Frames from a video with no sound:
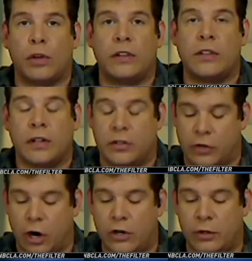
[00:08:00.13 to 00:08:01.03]
Worthington and his
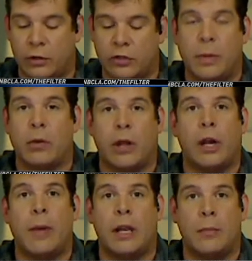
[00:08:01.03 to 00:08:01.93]
car dealership. I don't
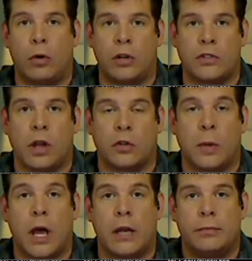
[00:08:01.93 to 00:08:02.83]
care about him or his dog
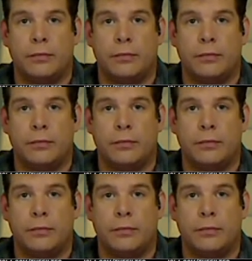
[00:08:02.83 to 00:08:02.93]
Spot.